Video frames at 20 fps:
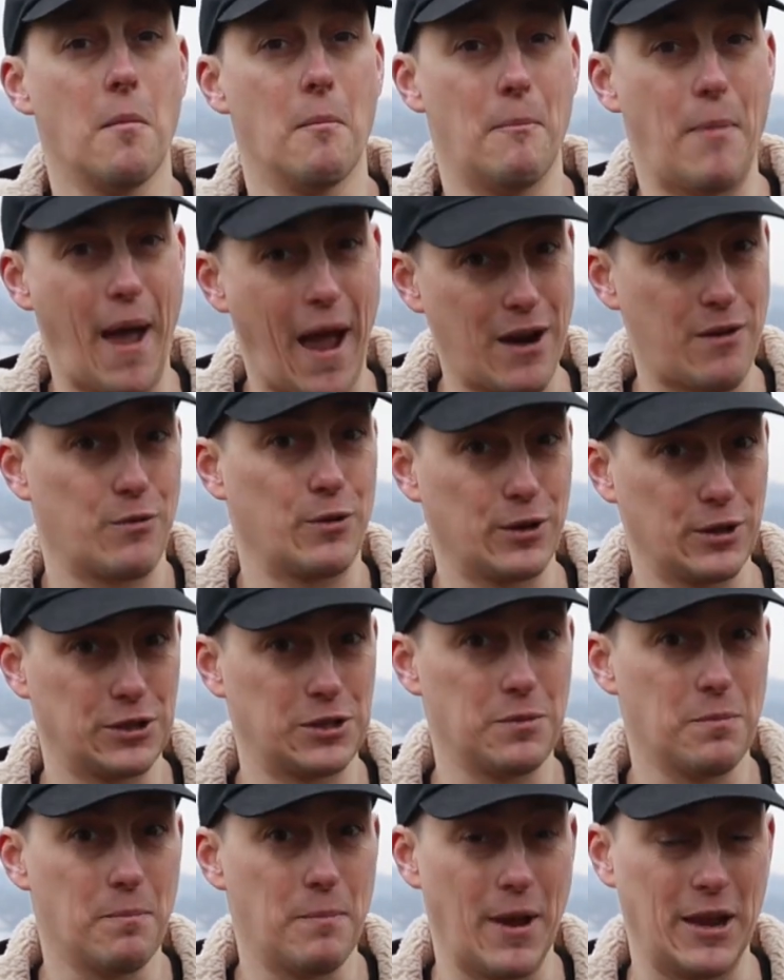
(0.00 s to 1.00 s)

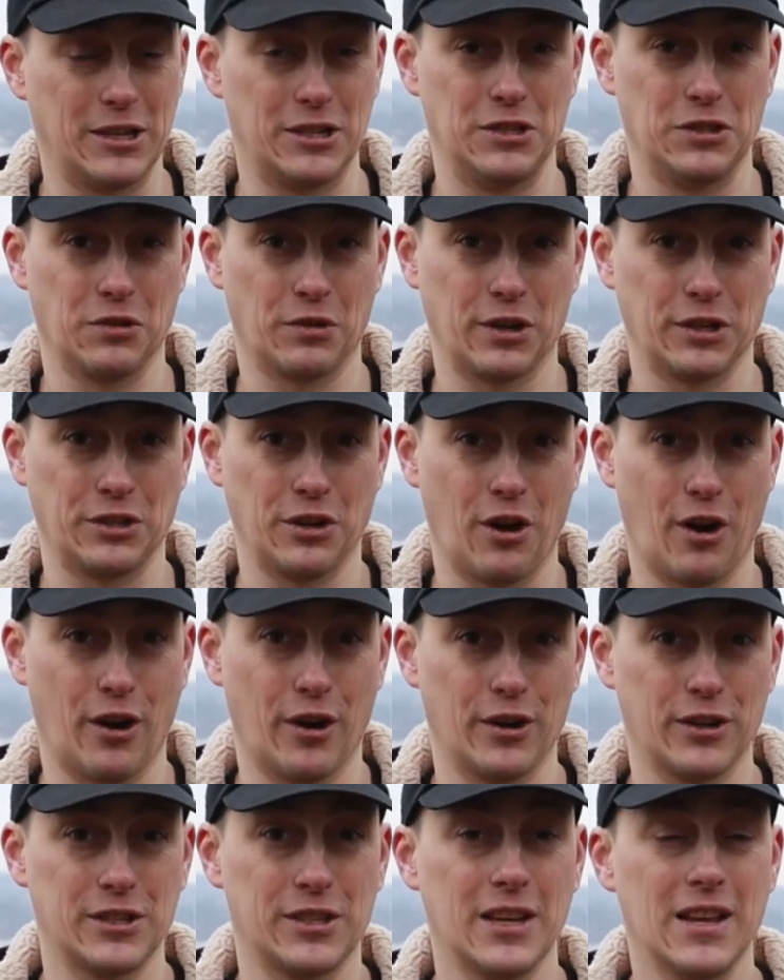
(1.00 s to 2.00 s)
backwards basses or
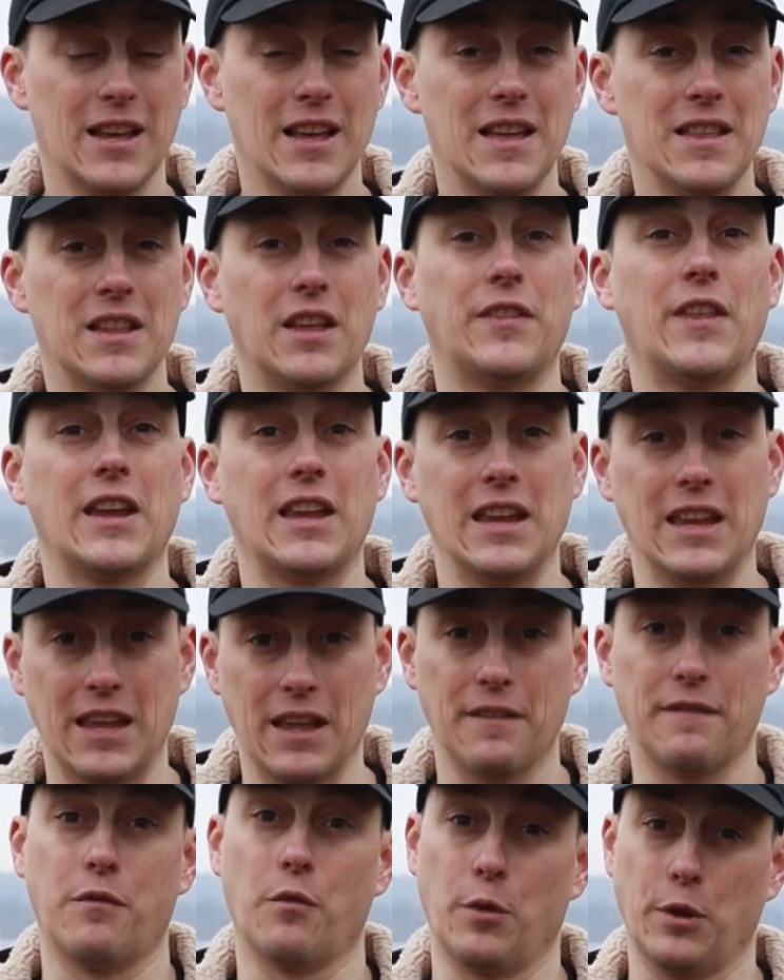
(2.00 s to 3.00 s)
guitars that they can
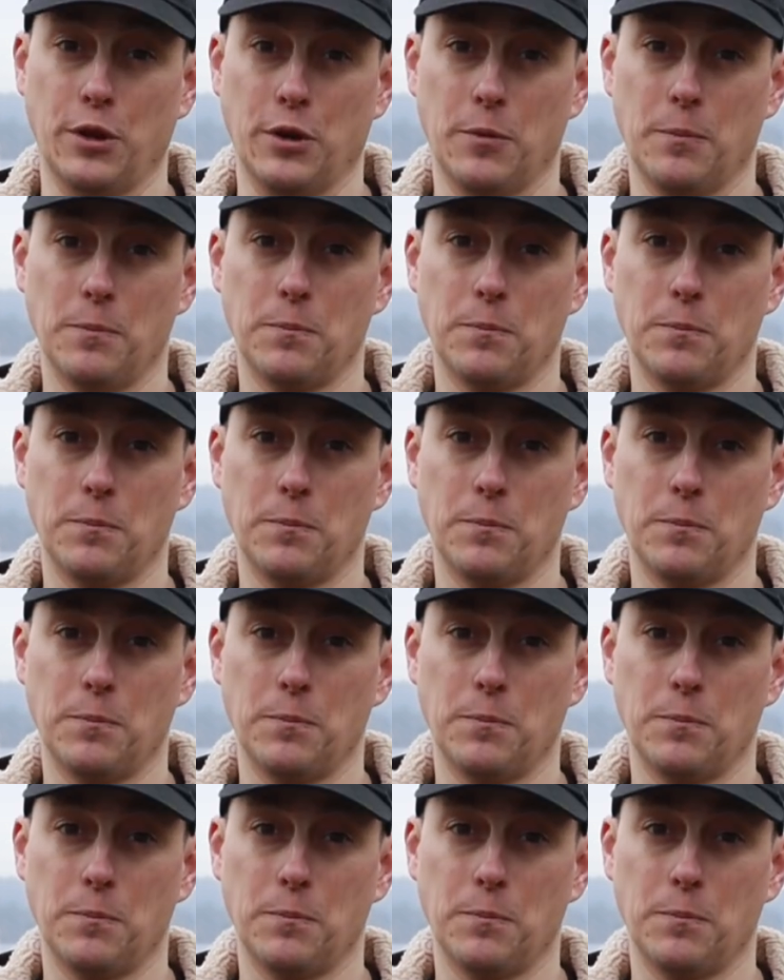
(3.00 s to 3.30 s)
get for you?